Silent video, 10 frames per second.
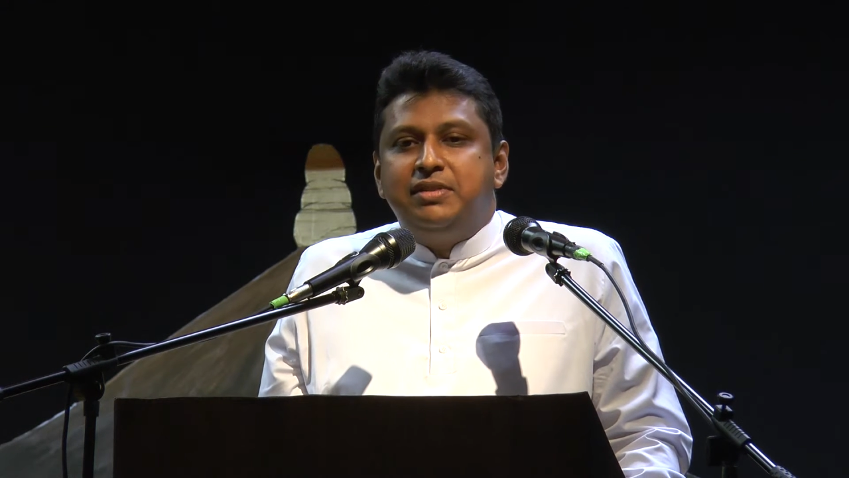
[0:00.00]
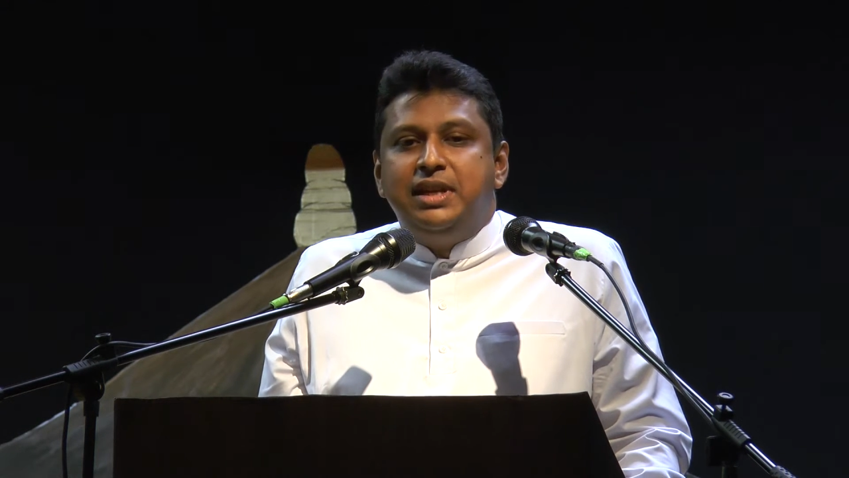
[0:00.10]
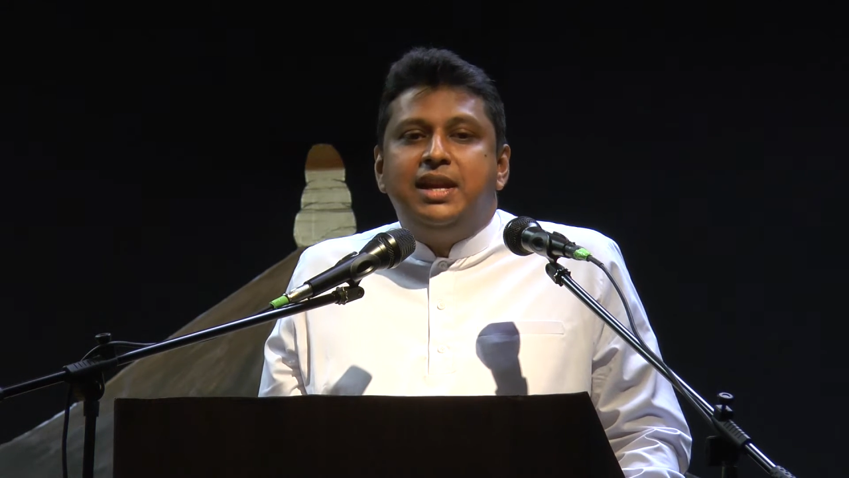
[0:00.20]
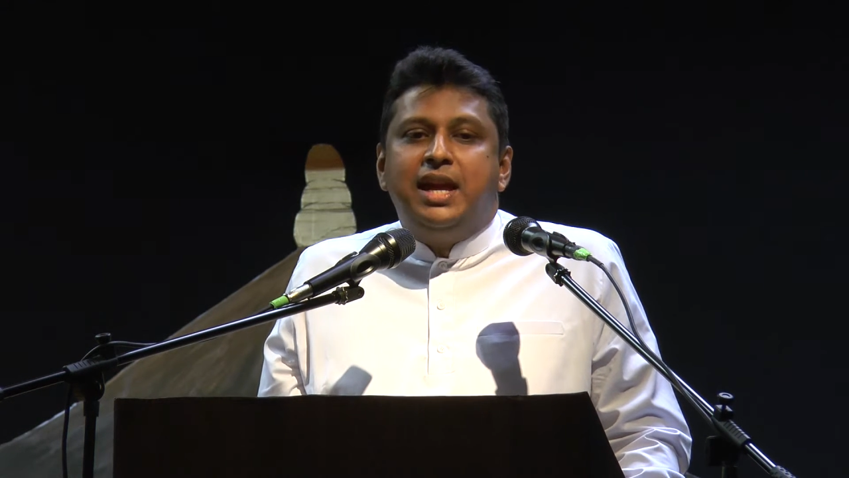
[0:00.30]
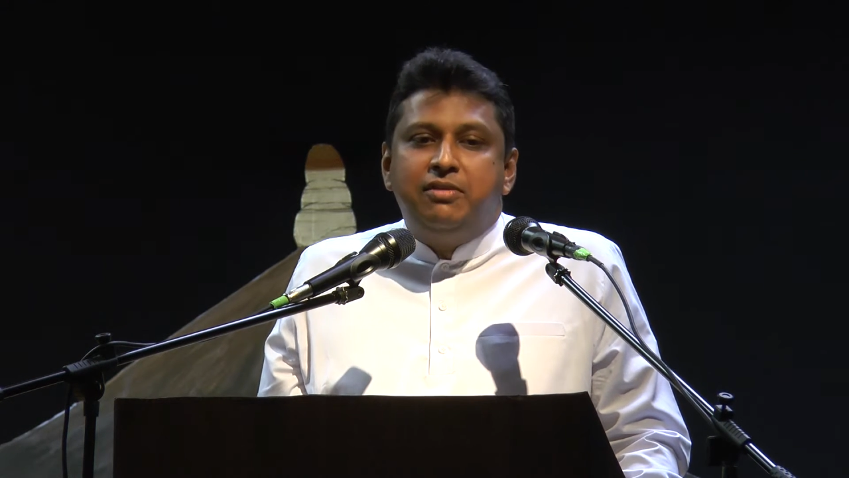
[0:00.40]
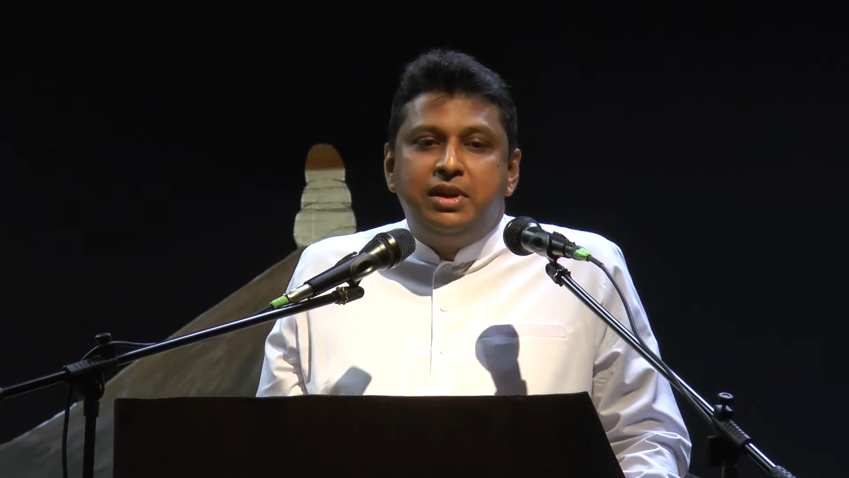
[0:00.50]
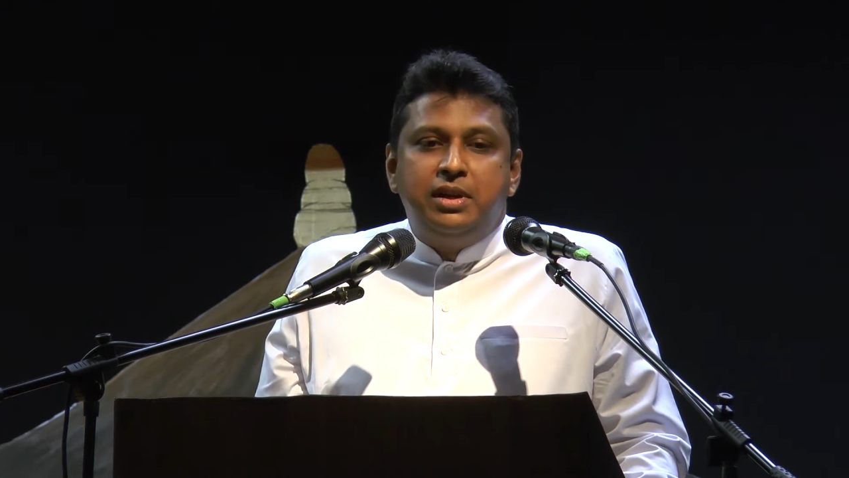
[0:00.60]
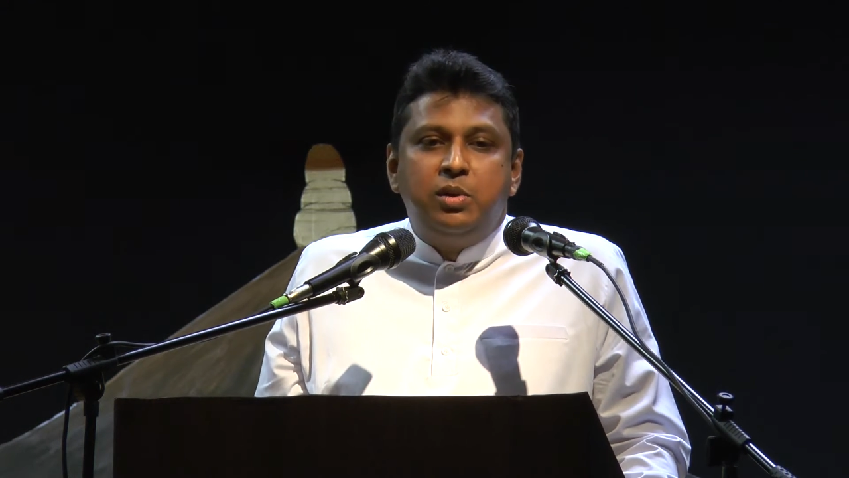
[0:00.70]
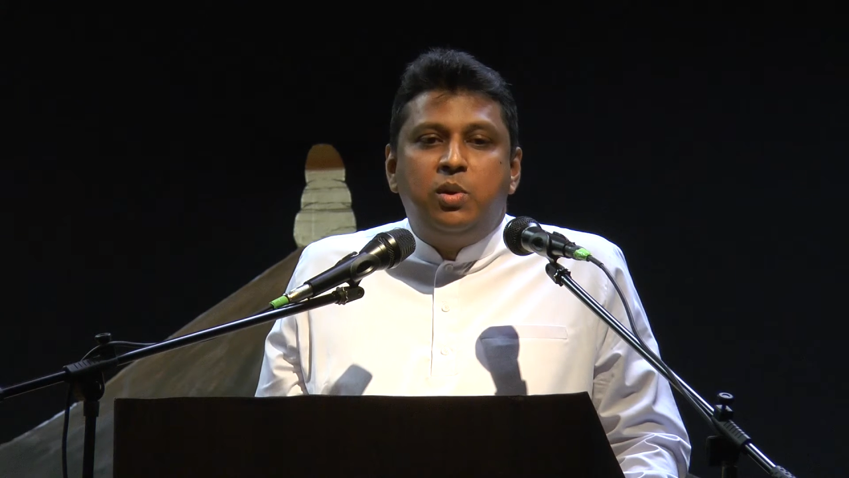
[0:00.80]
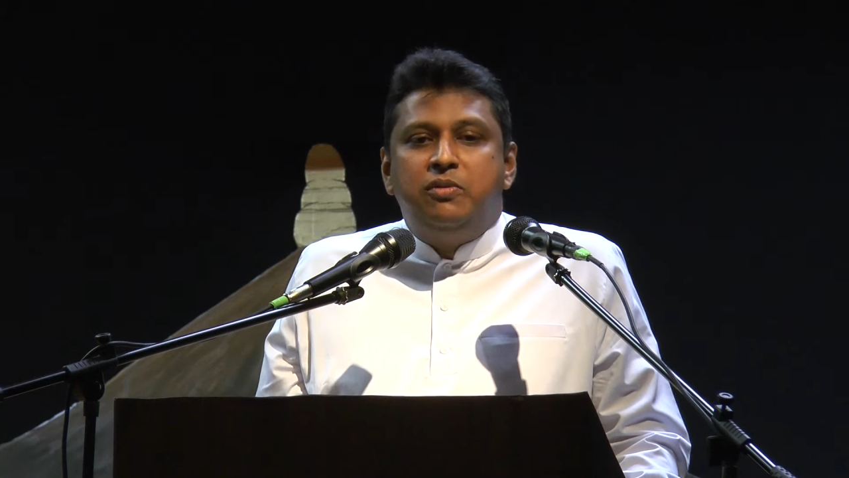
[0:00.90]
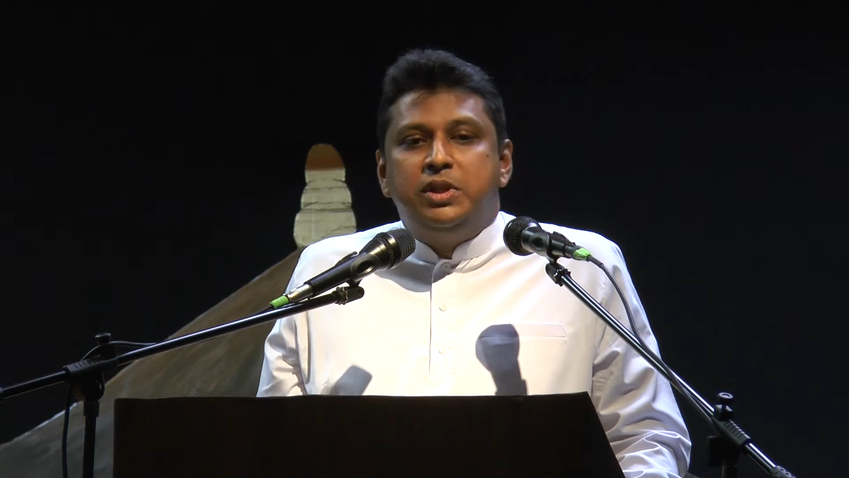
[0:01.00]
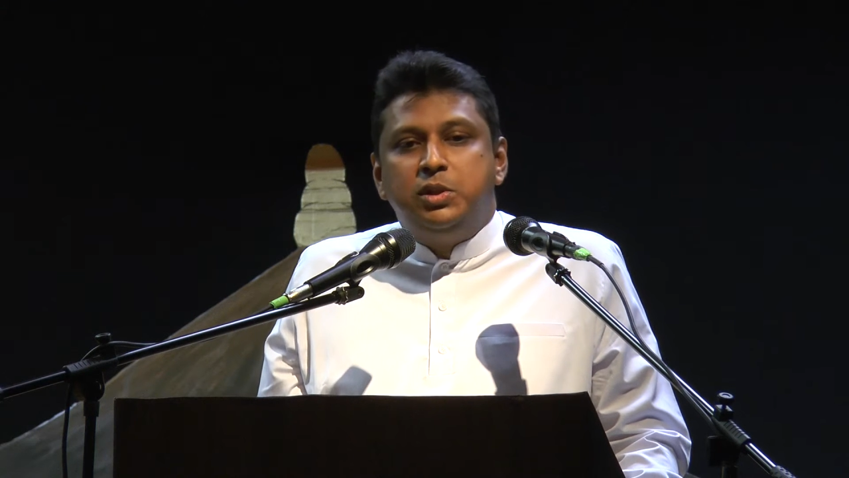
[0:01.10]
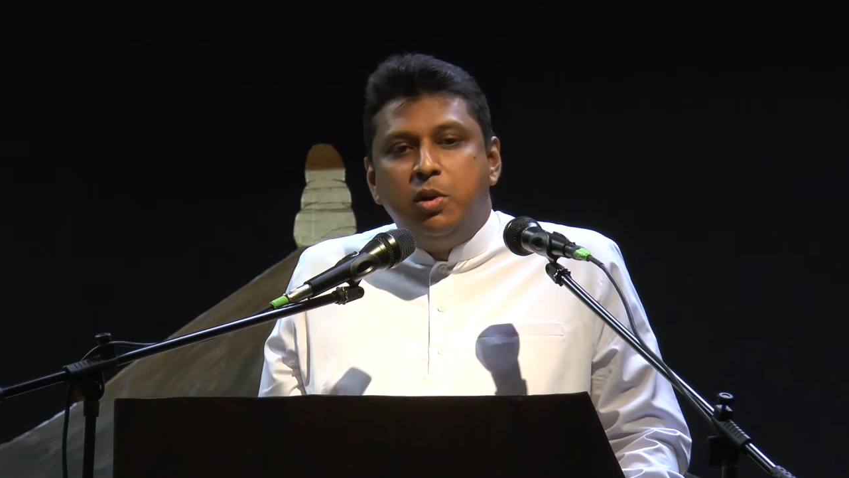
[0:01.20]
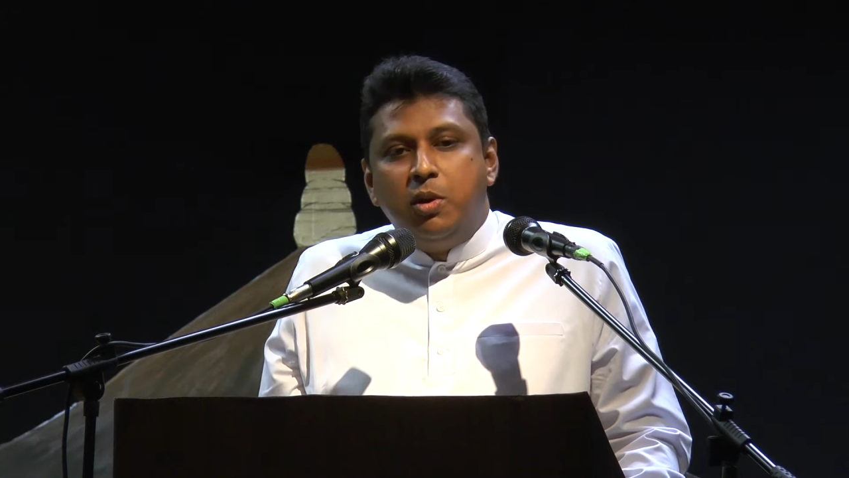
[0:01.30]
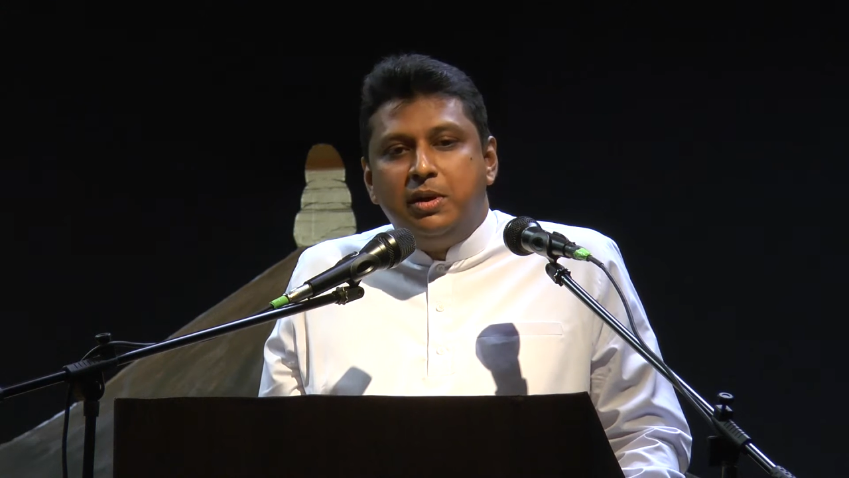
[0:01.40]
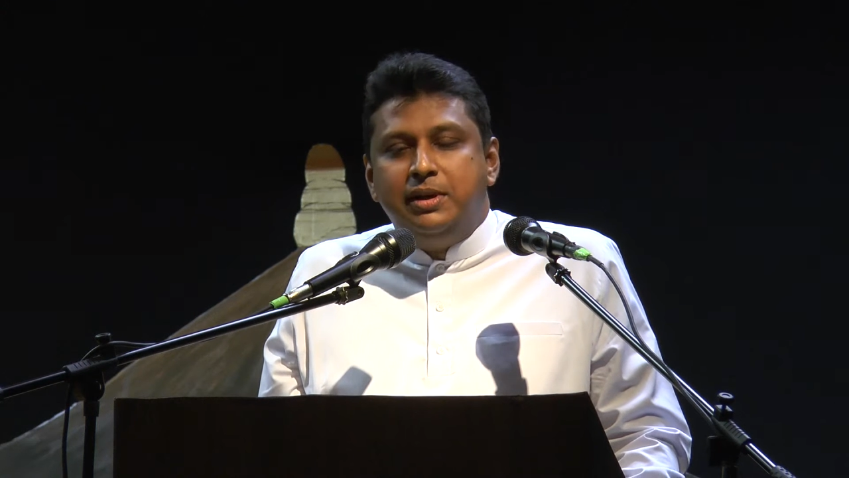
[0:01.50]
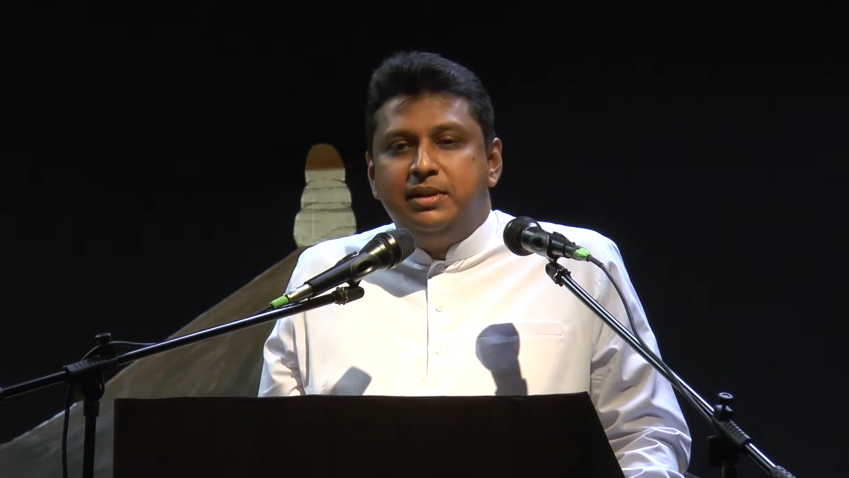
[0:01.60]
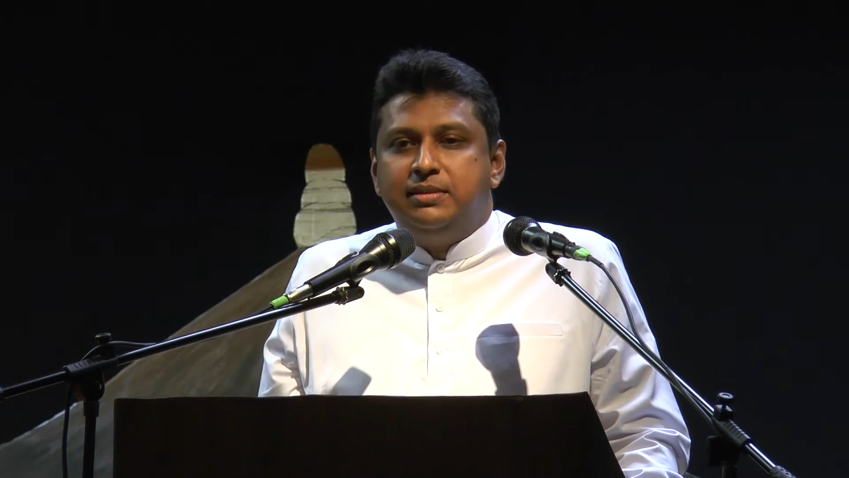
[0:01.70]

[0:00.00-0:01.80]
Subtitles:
in a heaven or with God.